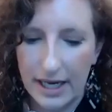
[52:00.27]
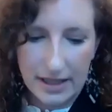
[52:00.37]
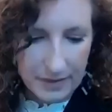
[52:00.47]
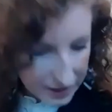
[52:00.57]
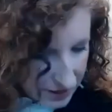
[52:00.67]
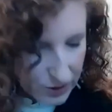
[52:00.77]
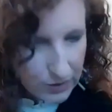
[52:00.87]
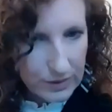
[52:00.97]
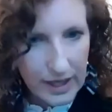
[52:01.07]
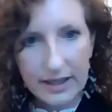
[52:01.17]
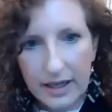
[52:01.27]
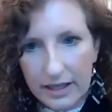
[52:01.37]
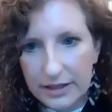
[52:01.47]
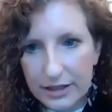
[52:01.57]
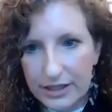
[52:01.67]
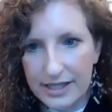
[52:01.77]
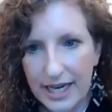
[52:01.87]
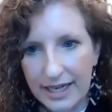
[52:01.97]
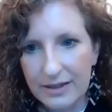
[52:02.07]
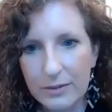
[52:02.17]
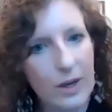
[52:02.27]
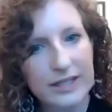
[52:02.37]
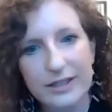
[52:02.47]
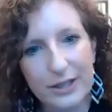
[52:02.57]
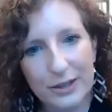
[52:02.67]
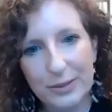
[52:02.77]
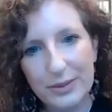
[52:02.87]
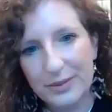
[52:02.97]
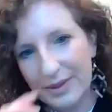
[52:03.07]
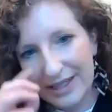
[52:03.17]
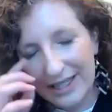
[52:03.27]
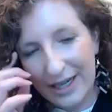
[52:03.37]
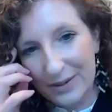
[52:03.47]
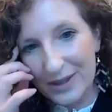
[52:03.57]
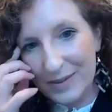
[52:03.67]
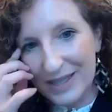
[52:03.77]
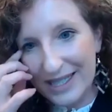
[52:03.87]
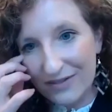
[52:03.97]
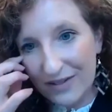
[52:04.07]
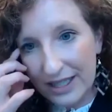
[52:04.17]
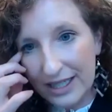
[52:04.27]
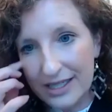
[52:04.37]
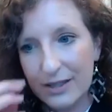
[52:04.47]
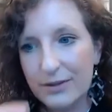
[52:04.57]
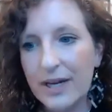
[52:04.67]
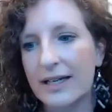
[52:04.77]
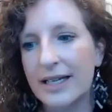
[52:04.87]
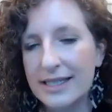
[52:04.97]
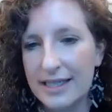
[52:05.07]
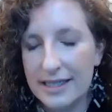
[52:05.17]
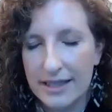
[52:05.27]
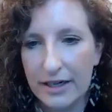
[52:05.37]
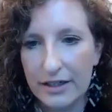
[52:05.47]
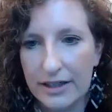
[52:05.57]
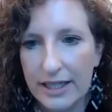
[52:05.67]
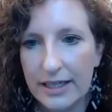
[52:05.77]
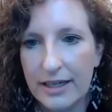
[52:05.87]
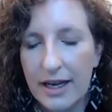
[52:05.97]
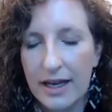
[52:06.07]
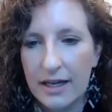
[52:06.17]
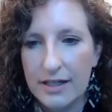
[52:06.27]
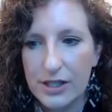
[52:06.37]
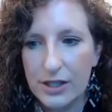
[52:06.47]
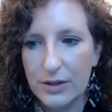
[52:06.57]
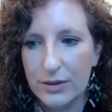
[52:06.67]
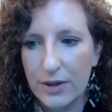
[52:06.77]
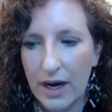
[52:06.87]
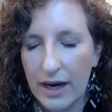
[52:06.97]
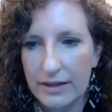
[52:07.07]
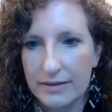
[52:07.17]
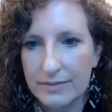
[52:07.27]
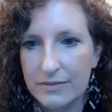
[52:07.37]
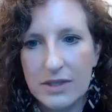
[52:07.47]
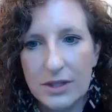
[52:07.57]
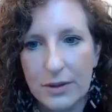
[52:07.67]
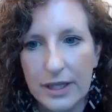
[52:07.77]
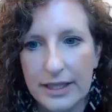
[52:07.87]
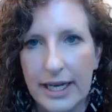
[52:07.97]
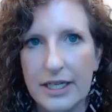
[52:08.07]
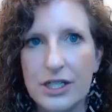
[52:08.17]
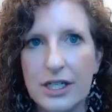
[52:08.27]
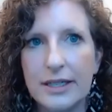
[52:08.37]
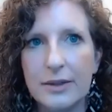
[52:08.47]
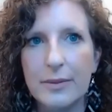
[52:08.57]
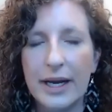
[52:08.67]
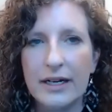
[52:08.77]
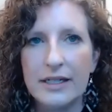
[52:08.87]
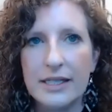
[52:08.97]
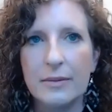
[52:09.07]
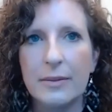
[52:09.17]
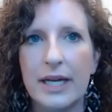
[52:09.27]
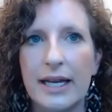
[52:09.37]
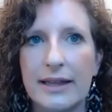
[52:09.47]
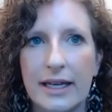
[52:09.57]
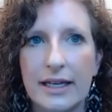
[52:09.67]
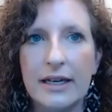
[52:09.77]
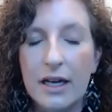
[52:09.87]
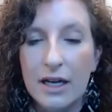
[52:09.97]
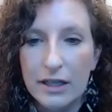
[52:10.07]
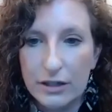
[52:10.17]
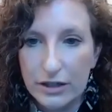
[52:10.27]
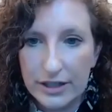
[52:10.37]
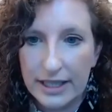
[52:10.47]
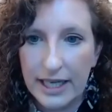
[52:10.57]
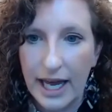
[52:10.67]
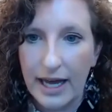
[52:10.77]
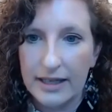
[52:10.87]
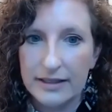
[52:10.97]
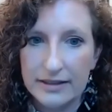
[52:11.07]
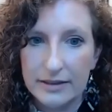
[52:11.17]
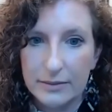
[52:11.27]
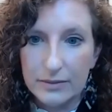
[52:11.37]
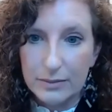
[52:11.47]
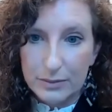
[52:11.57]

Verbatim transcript: aiming to like understand one group, you know, specifically. So not necessarily to um, to engage in comparison, but I think looking at the